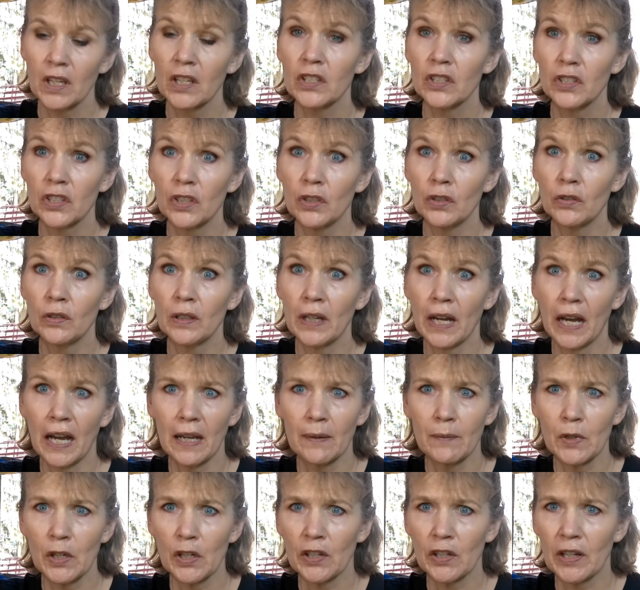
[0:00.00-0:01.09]
Soon
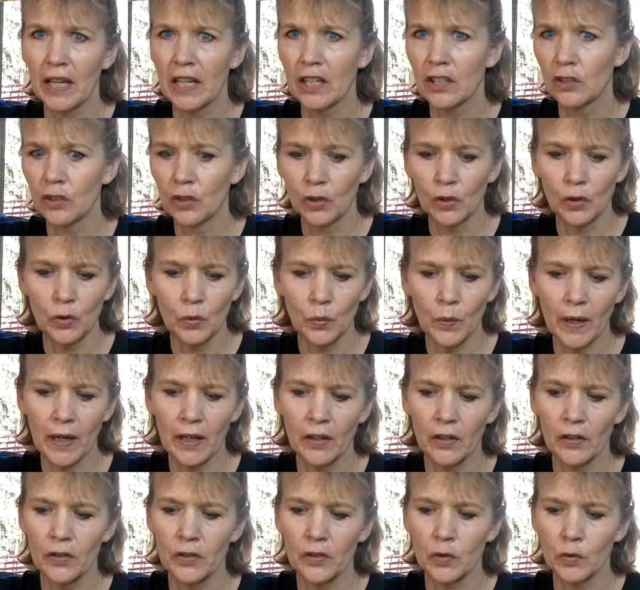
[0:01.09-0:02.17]
Hymir had 2
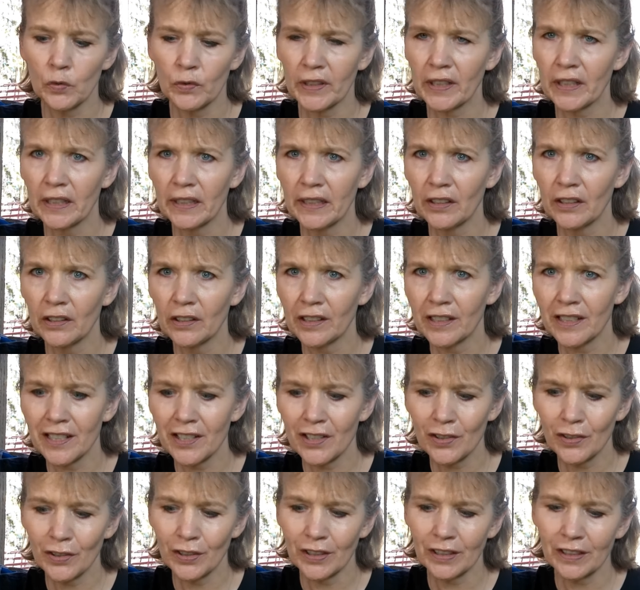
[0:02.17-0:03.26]
whales wriggling on
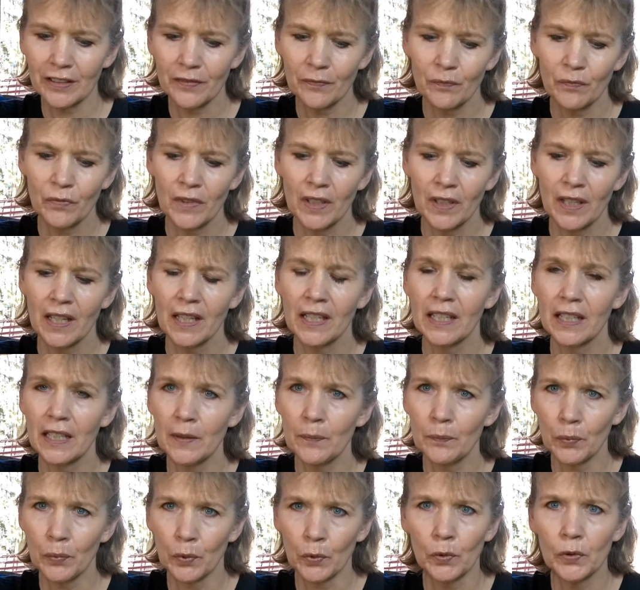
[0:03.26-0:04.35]
his hook, and he
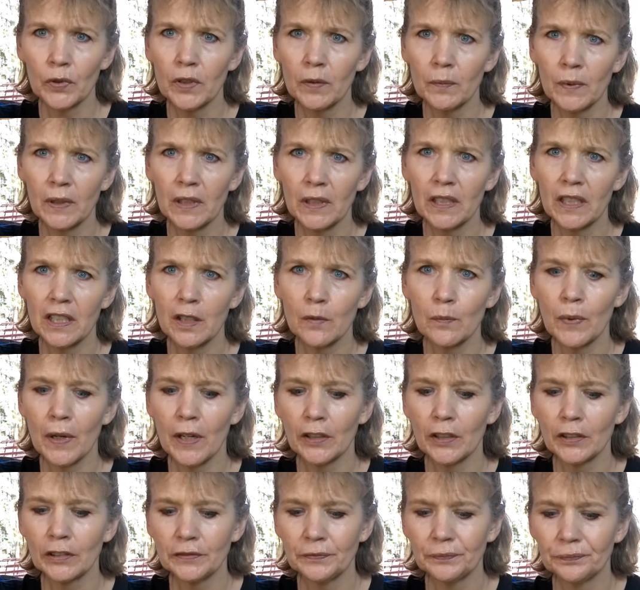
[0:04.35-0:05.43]
pulled them into the
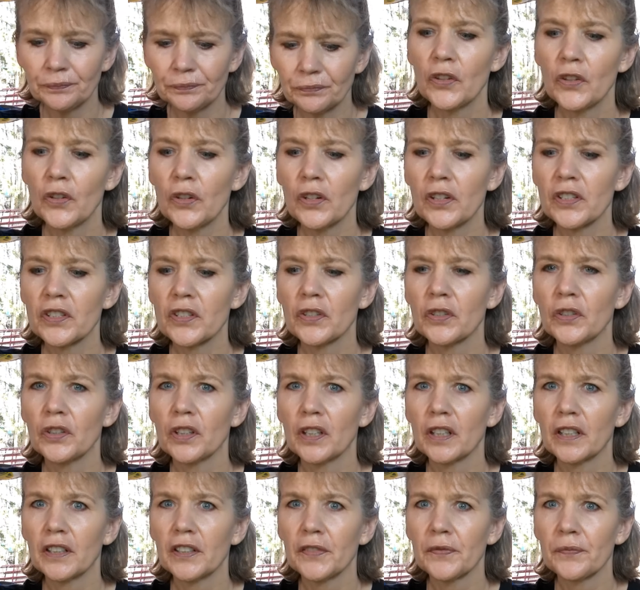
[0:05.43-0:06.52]
boat. Thor's
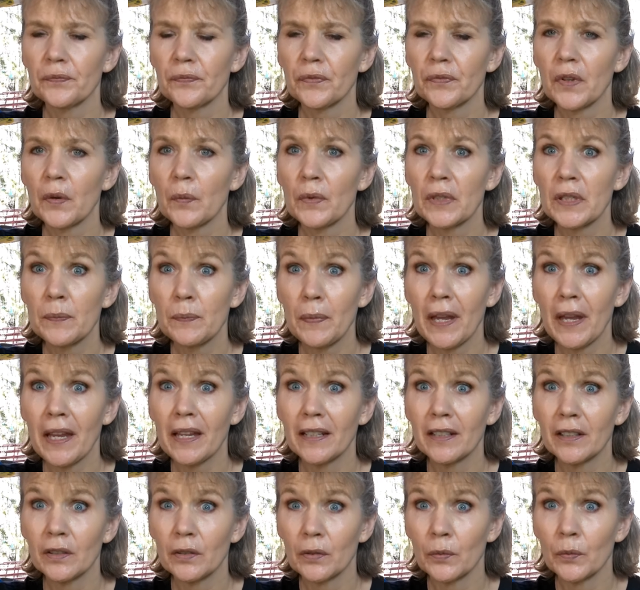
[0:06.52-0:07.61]
hook was
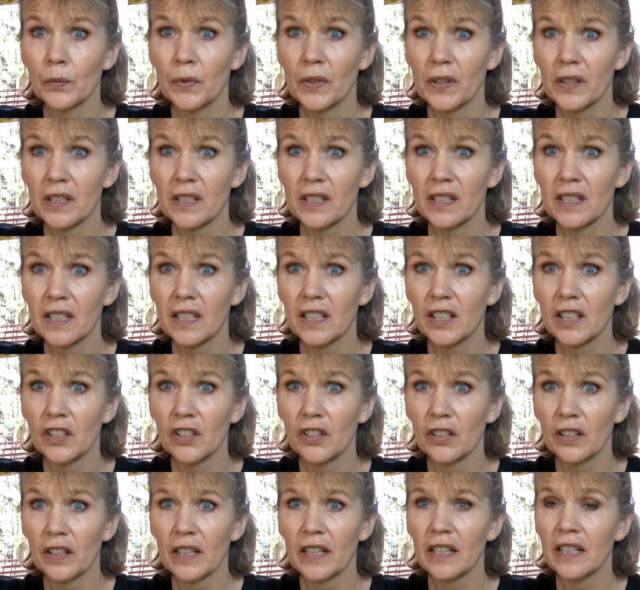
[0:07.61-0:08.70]
baited with a
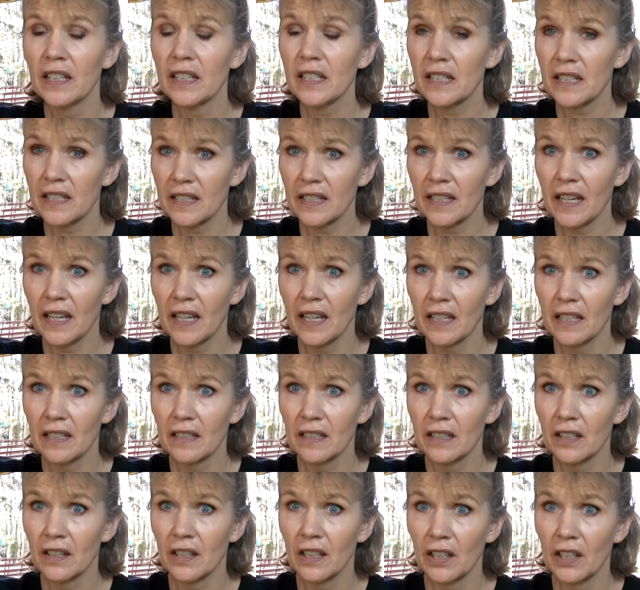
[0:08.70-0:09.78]
steer, and it sank
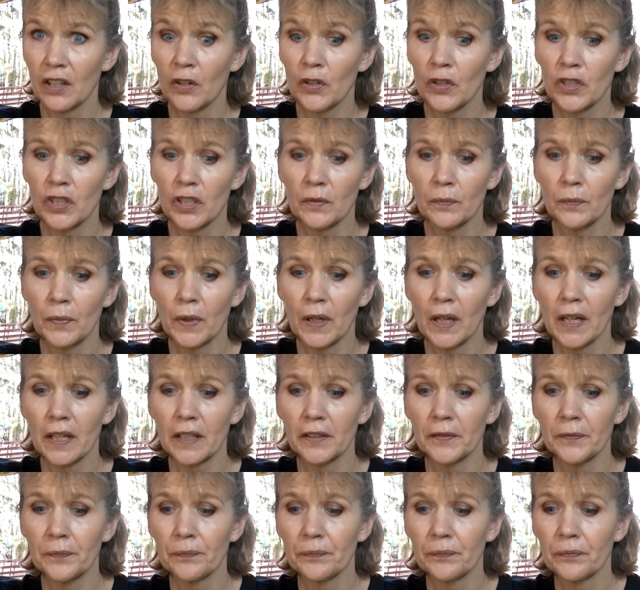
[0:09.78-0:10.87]
to the ocean
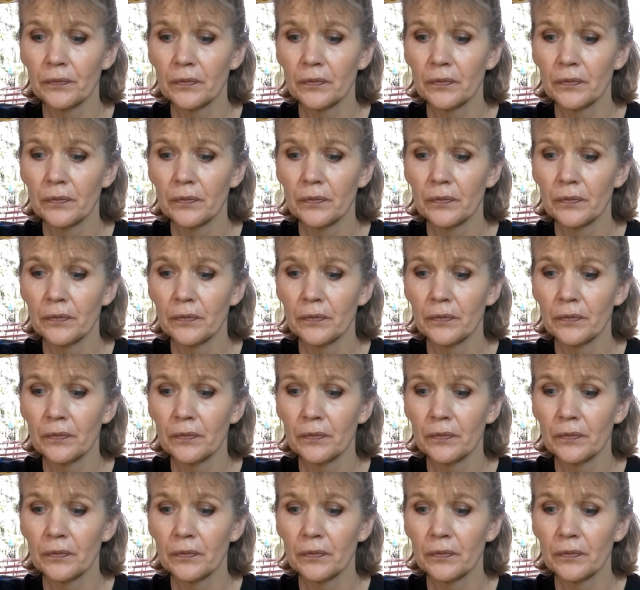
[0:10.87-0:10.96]
bottom.